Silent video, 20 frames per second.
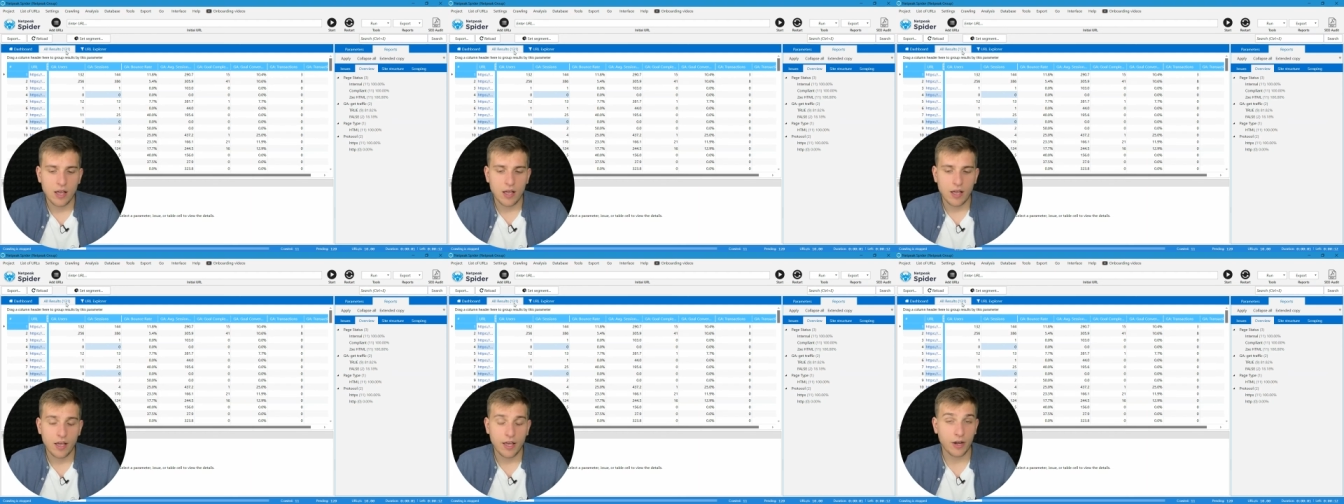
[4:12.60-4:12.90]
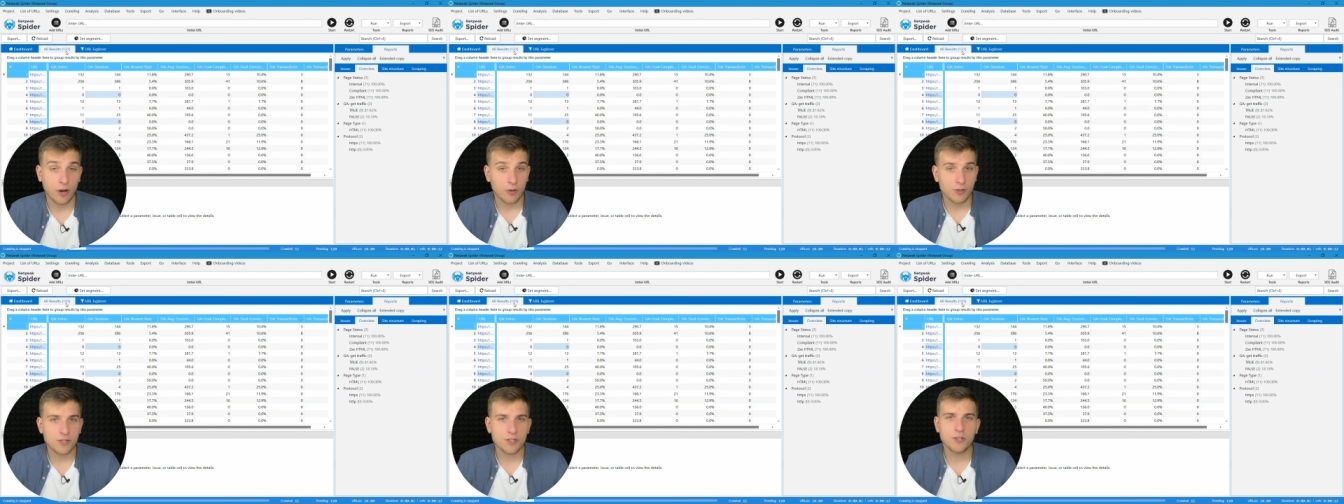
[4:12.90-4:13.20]

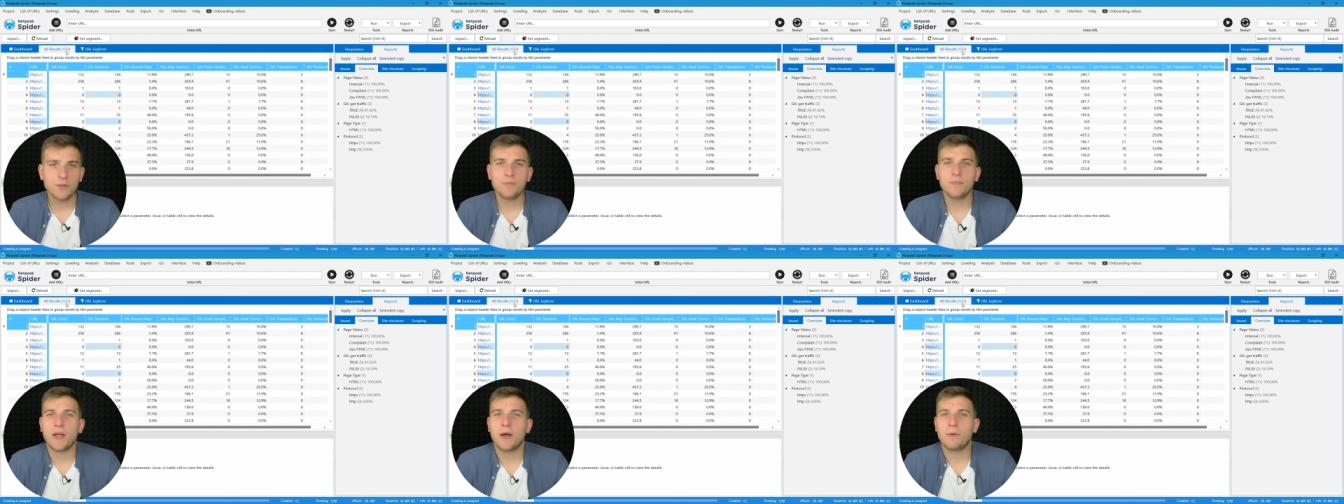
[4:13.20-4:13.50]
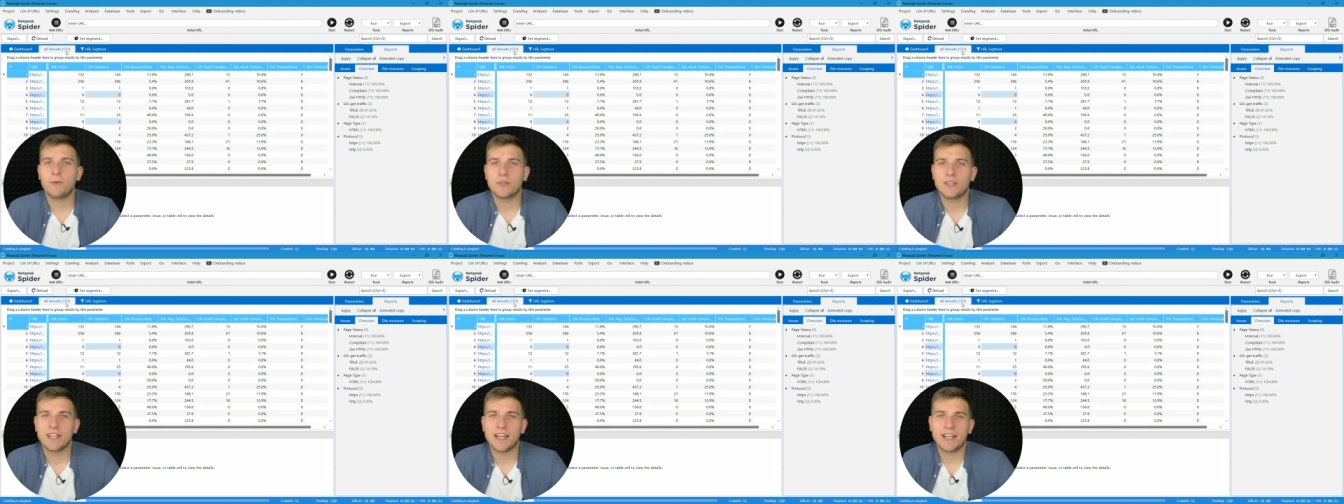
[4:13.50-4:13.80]
And also, I
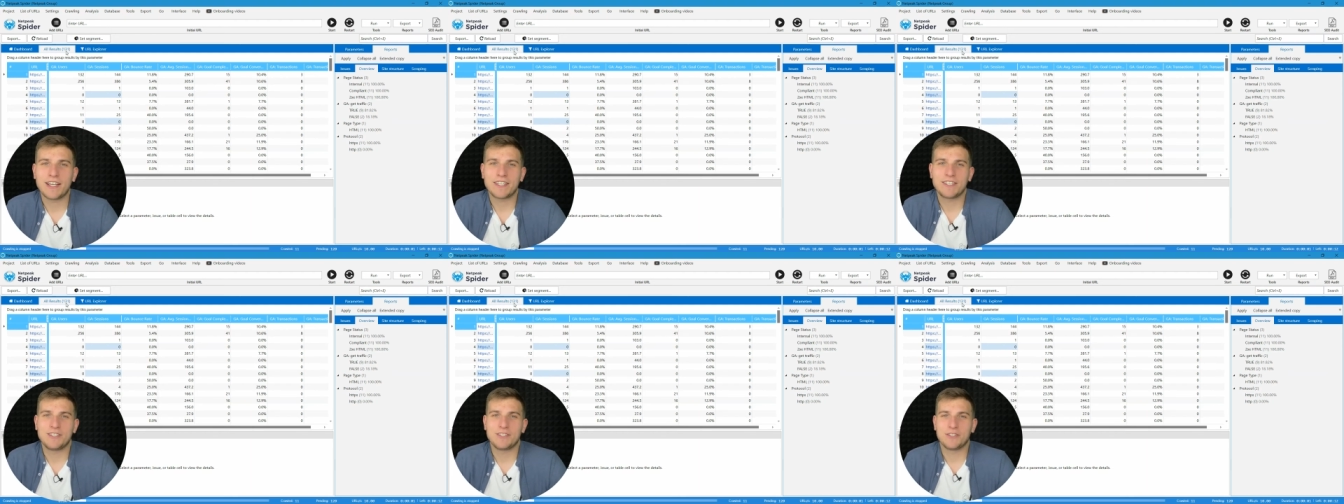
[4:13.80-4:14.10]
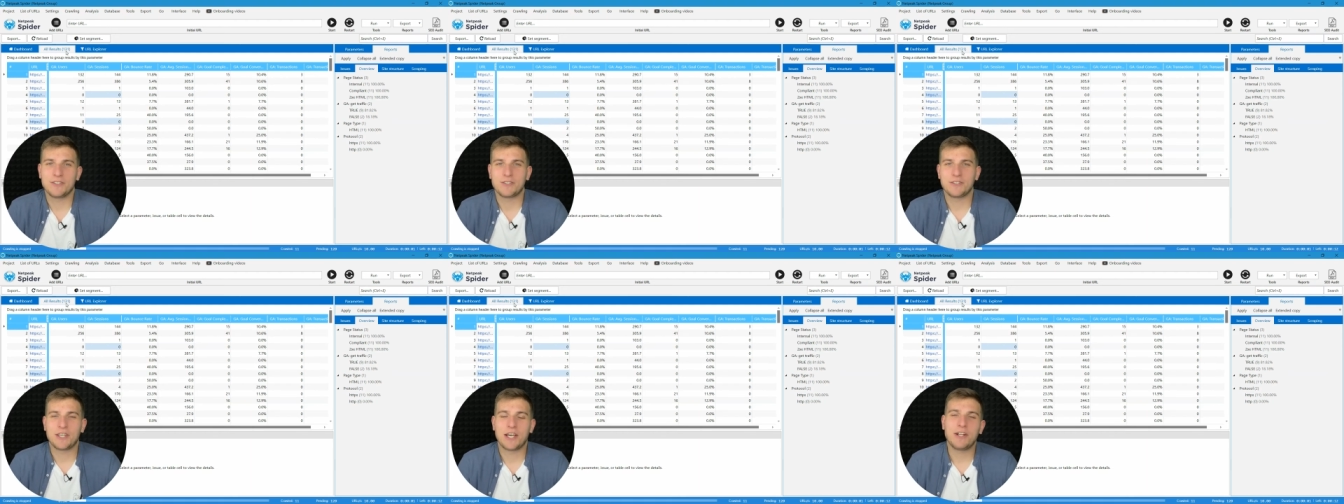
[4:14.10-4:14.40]
would like
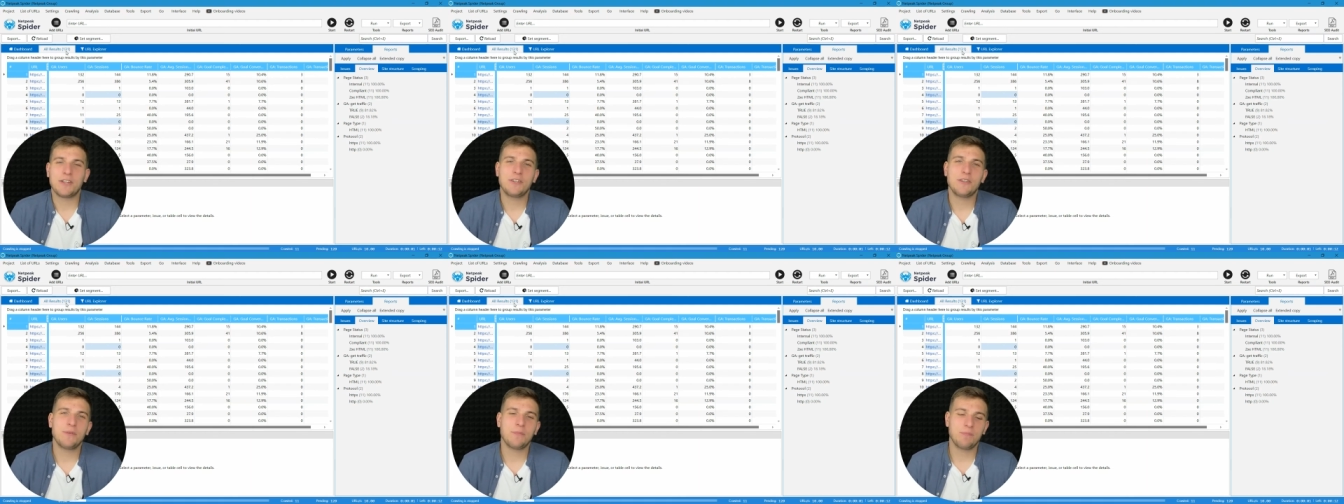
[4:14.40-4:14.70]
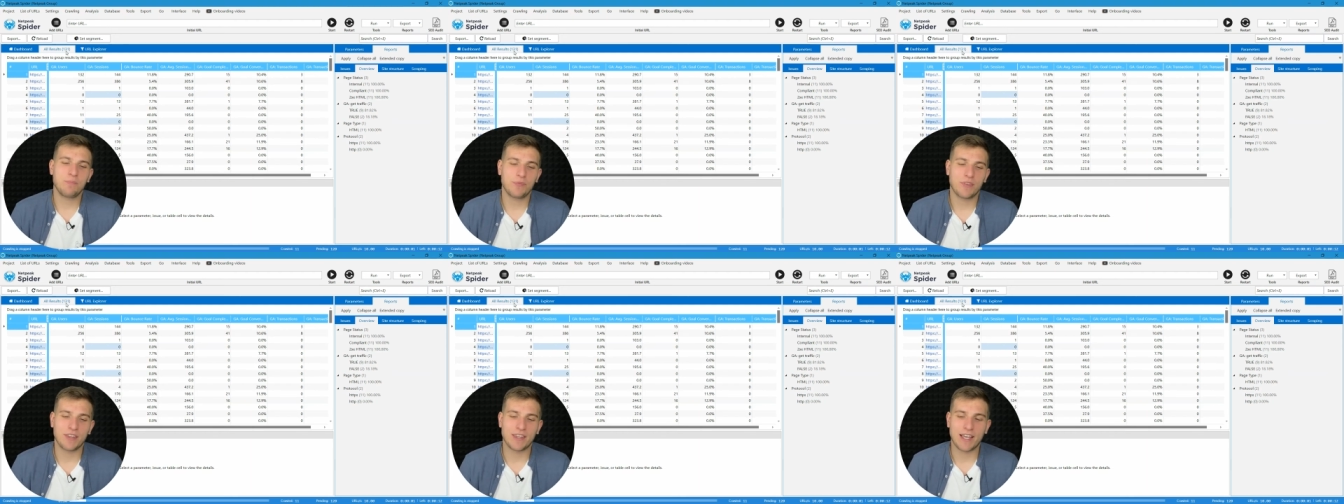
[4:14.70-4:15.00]
to tell you
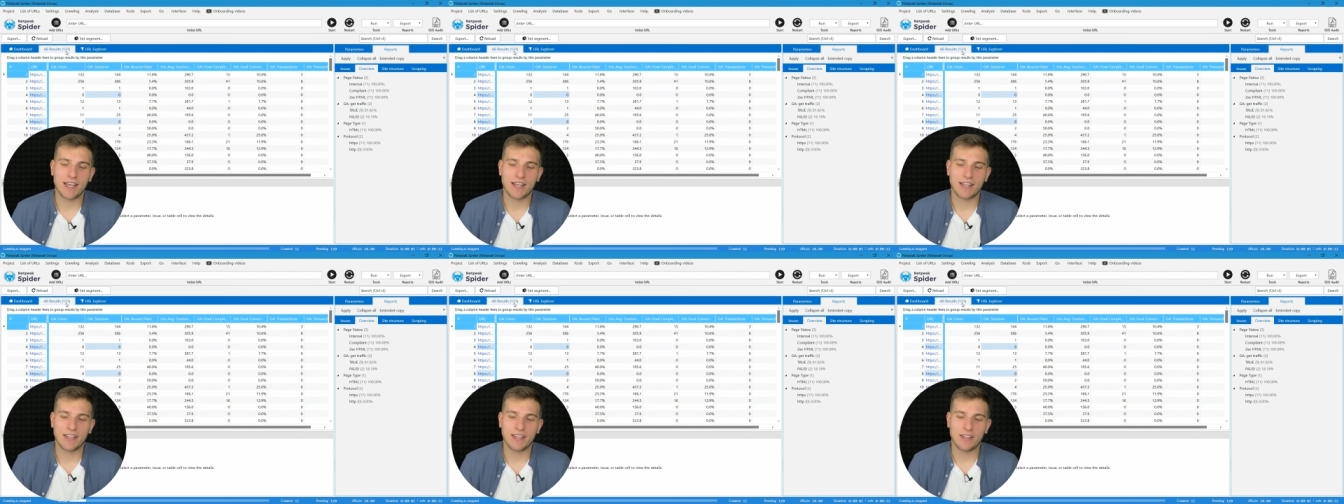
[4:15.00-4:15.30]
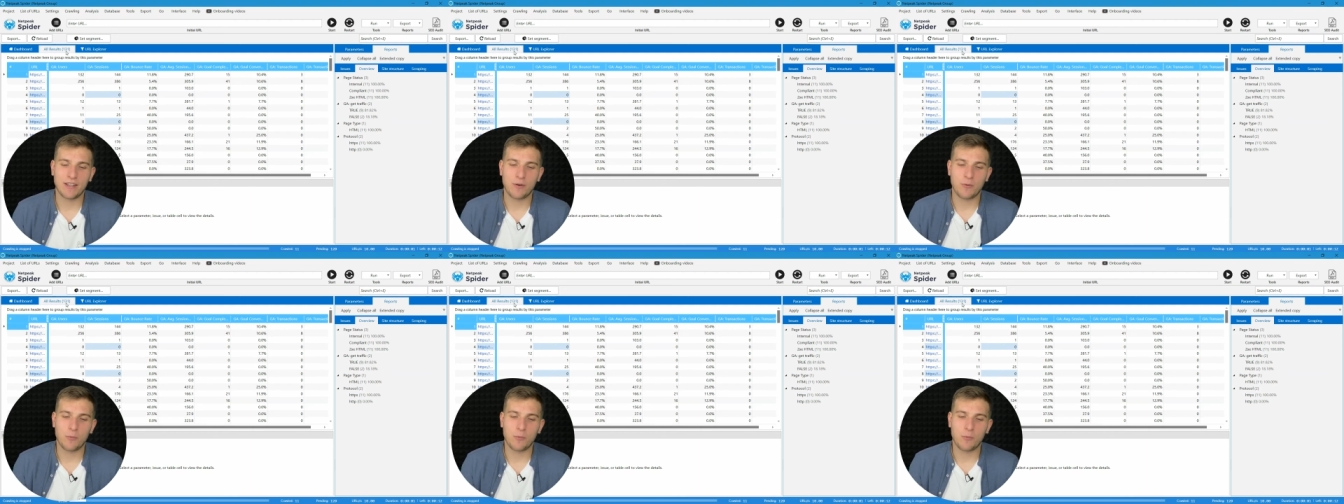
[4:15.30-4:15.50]
that